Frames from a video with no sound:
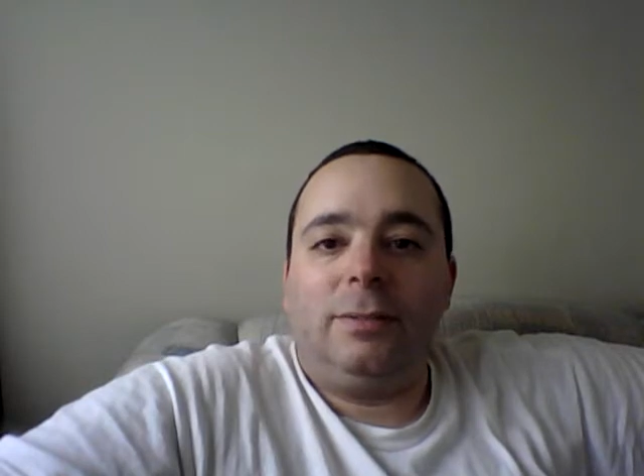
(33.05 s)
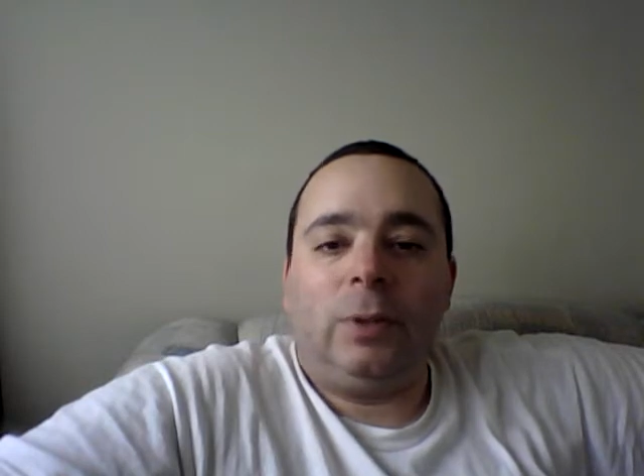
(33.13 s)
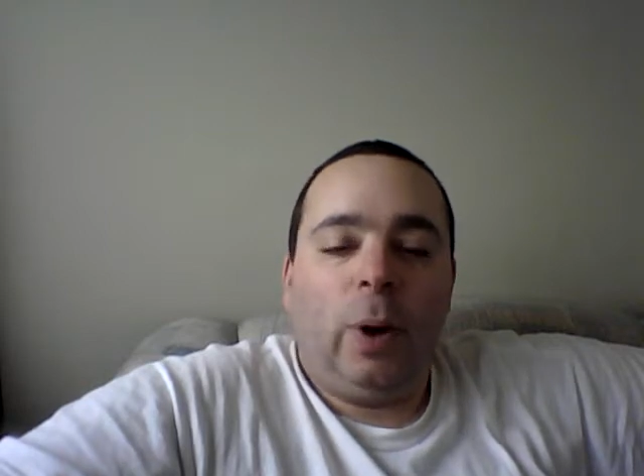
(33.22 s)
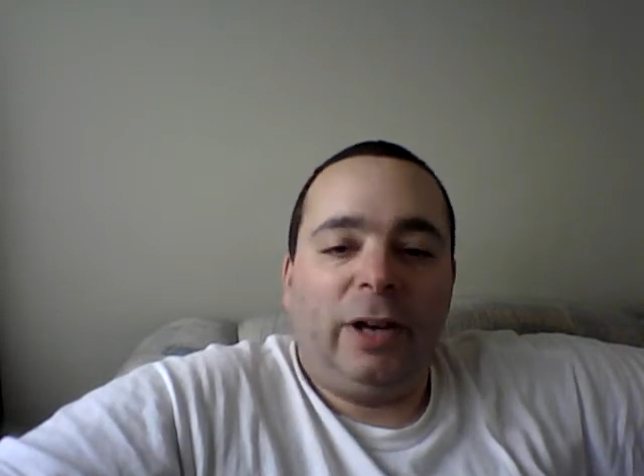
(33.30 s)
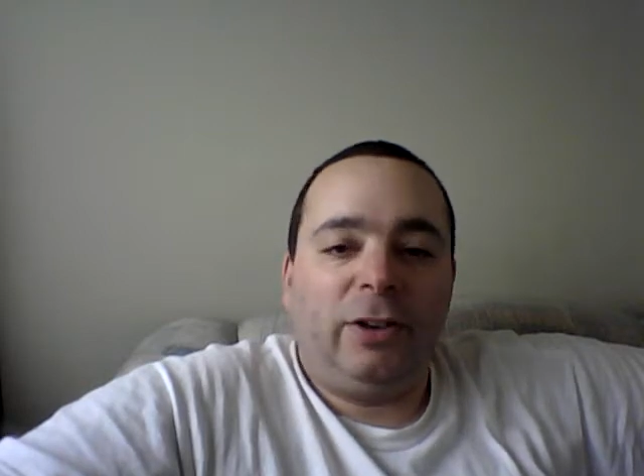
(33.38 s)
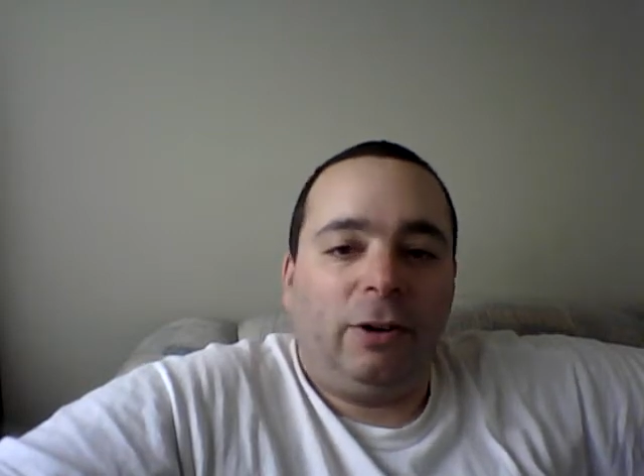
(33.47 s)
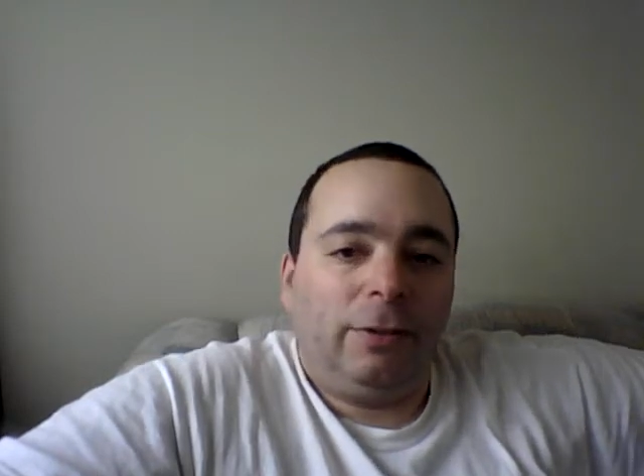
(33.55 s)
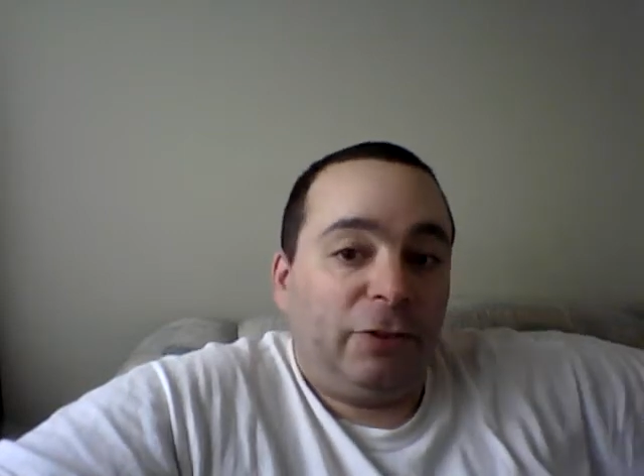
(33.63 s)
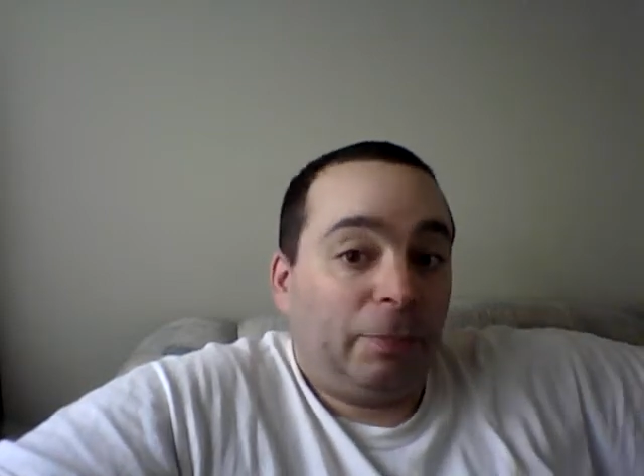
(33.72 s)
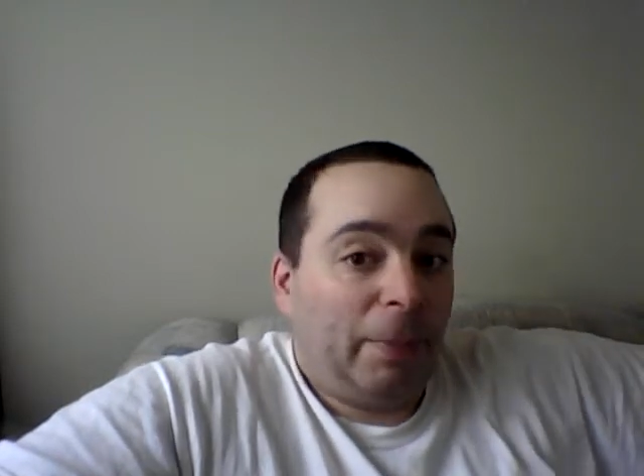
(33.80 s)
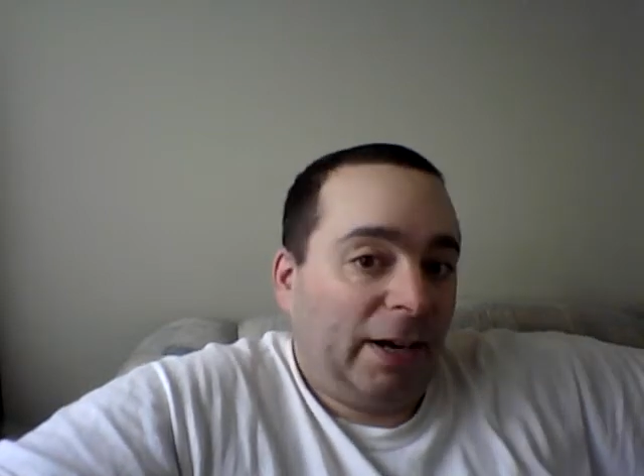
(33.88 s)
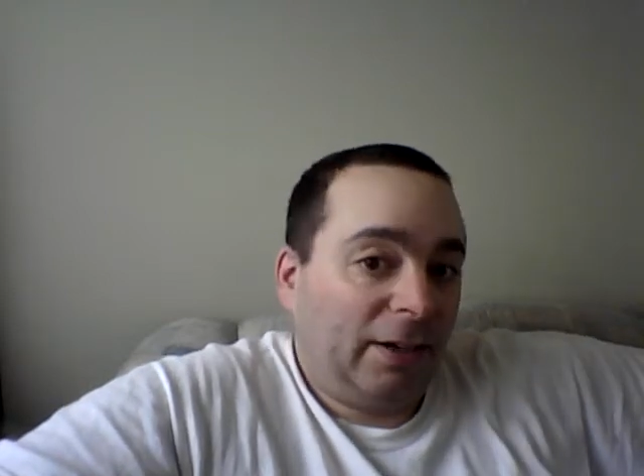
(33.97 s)
who I don't
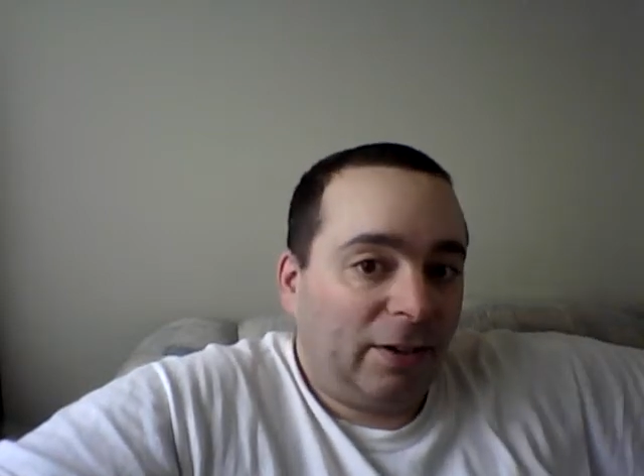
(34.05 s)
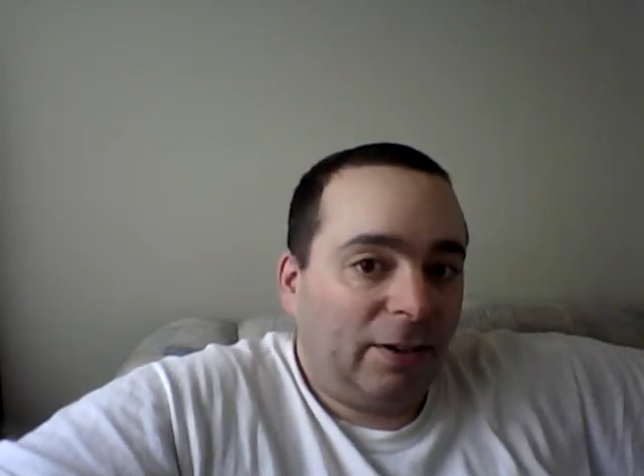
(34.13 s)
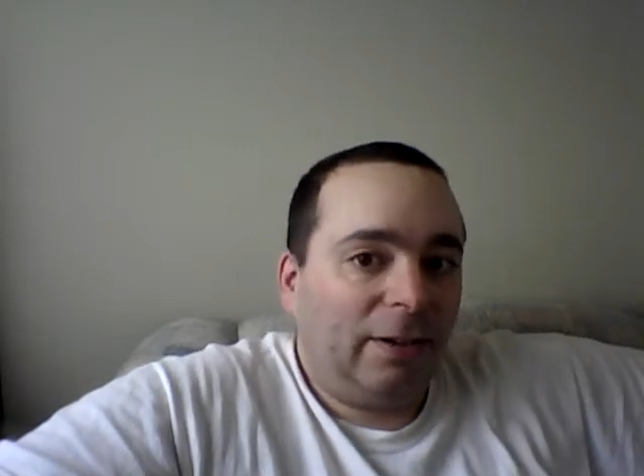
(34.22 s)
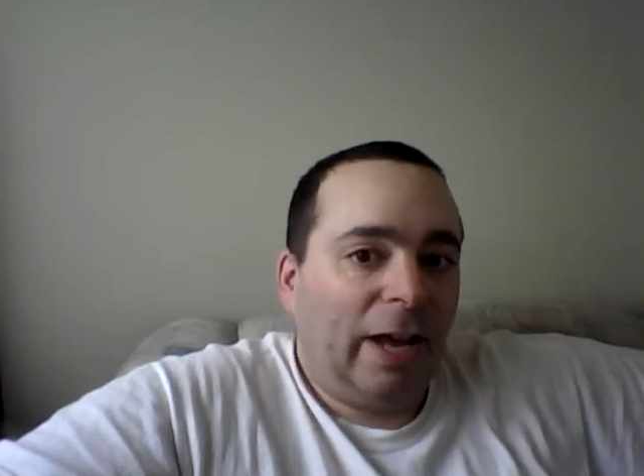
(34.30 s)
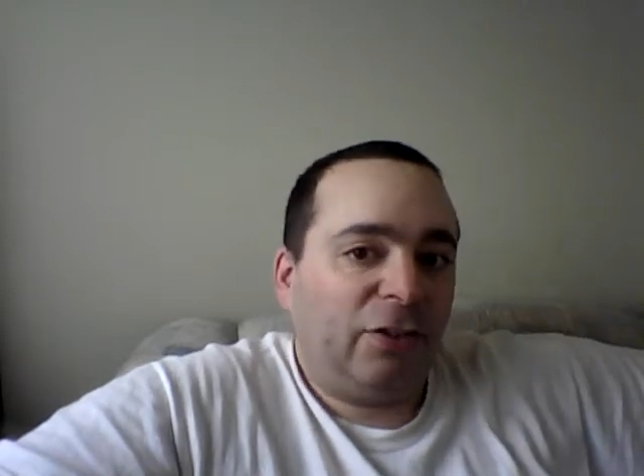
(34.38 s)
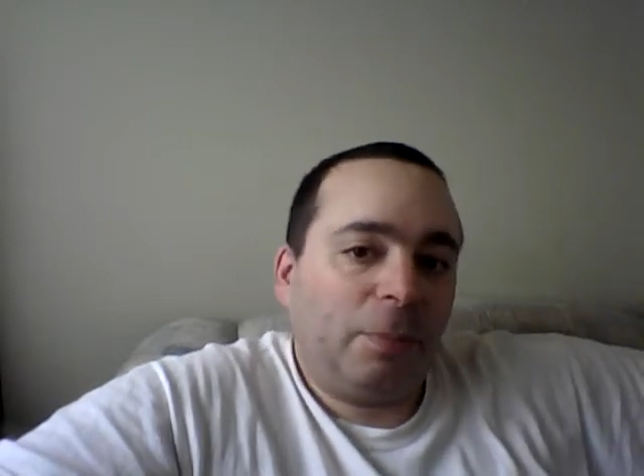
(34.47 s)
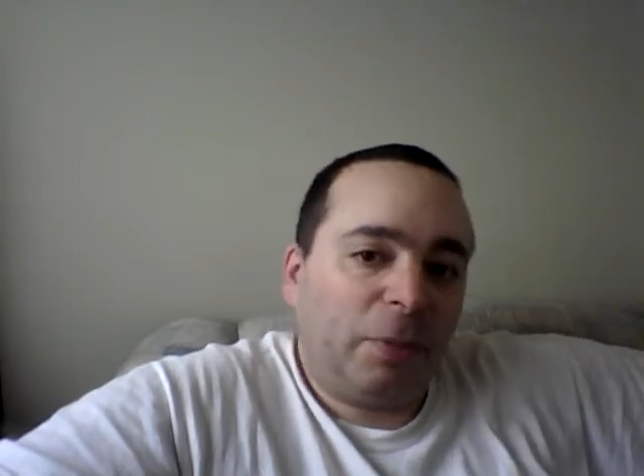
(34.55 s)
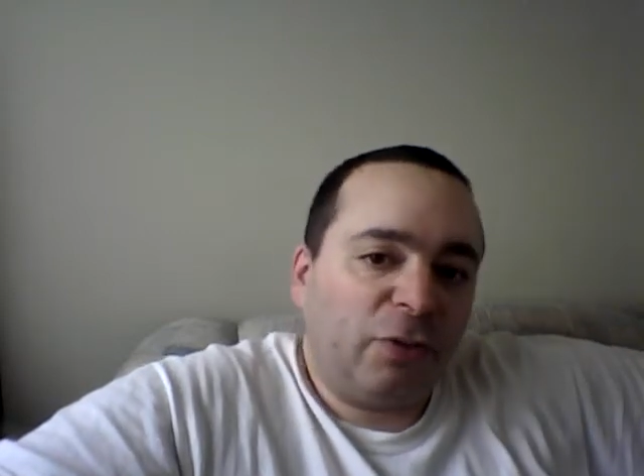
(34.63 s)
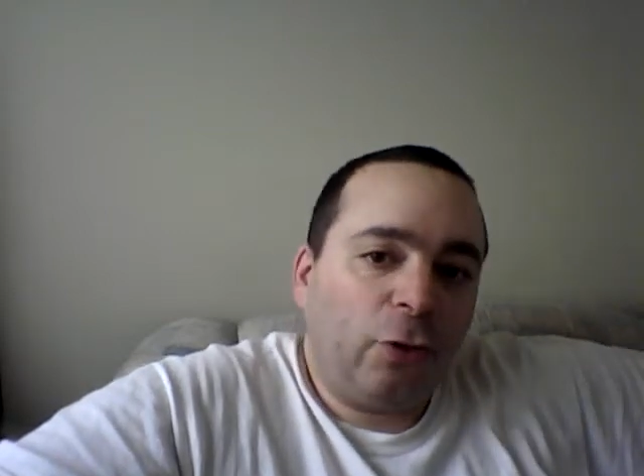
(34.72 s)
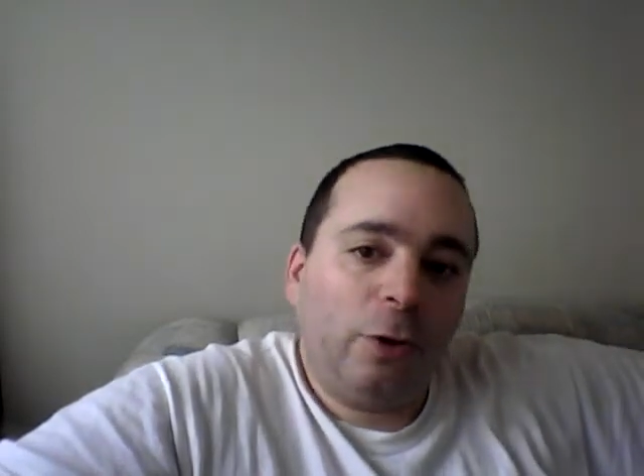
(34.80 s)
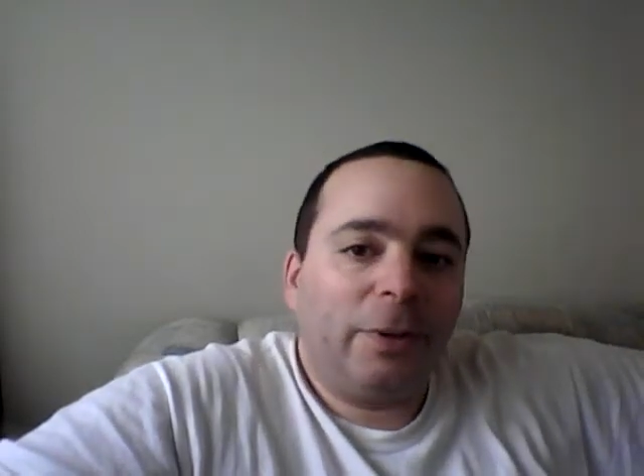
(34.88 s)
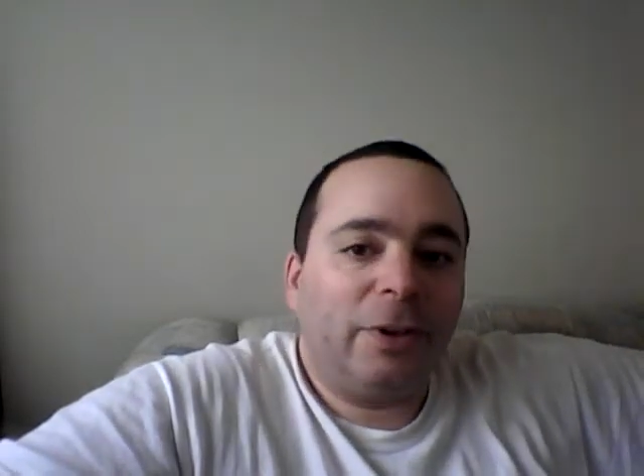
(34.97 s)
respect as a
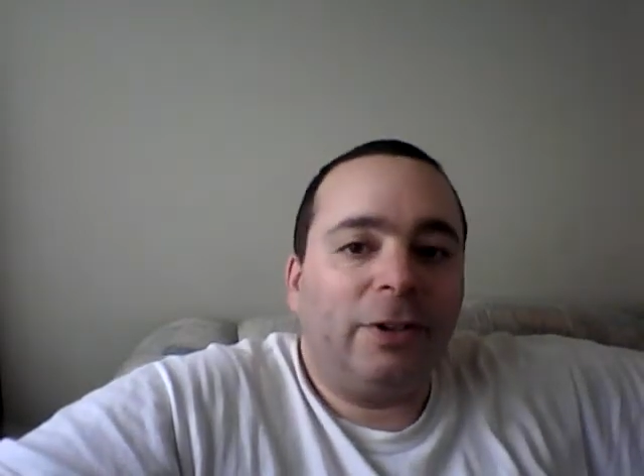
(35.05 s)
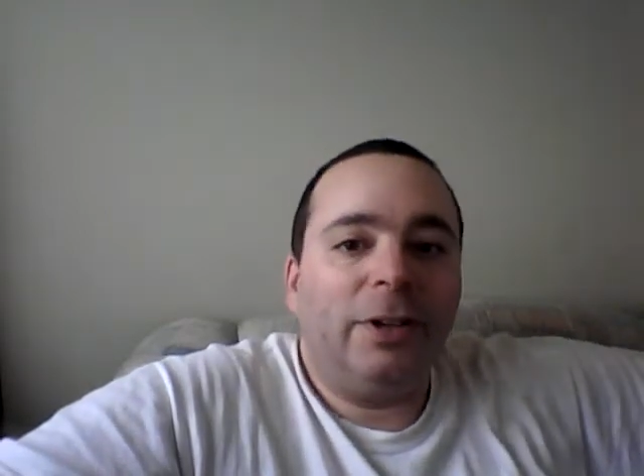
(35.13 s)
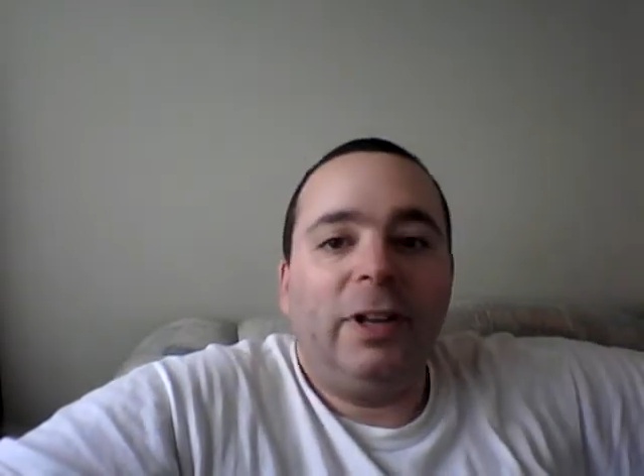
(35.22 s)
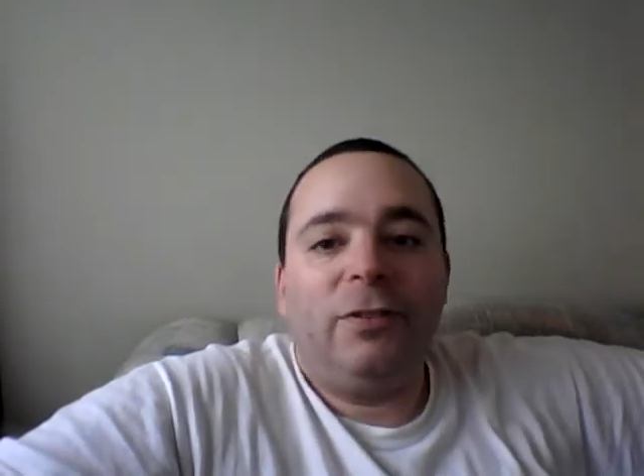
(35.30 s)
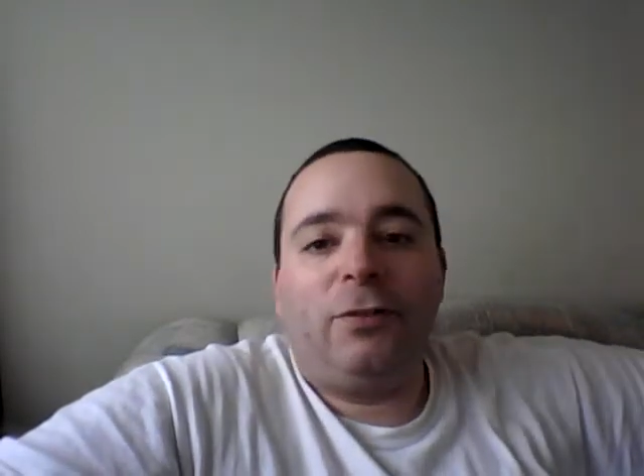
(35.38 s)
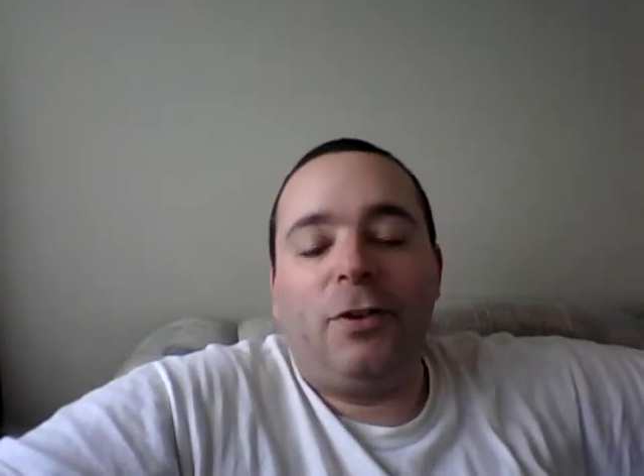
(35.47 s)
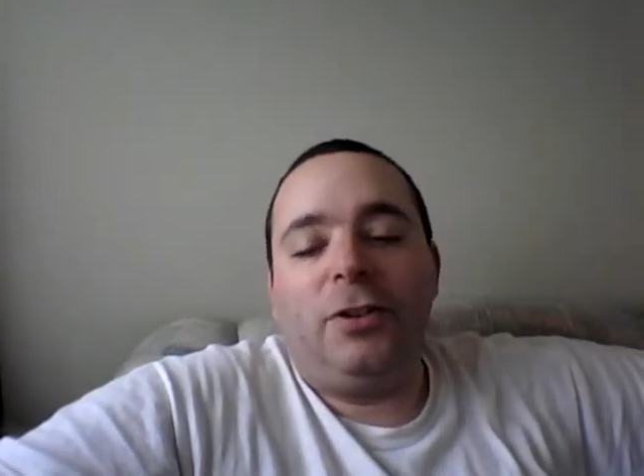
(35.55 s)
performer for